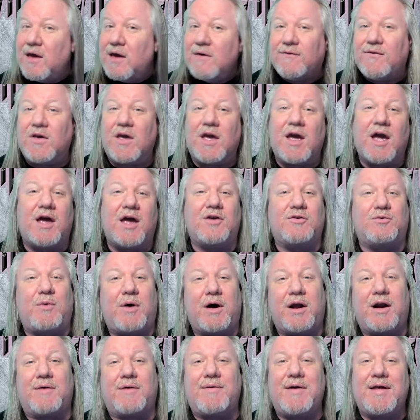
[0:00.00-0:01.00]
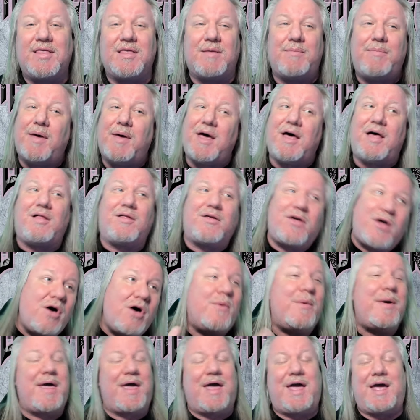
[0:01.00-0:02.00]
If you guys want to ring the bell,
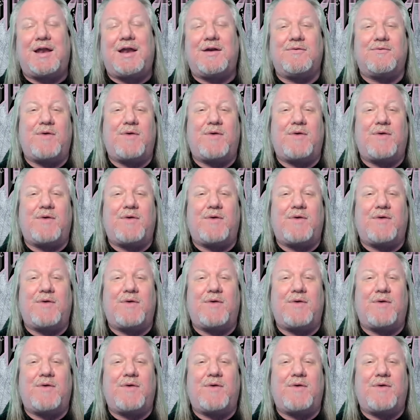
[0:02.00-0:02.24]
go ahead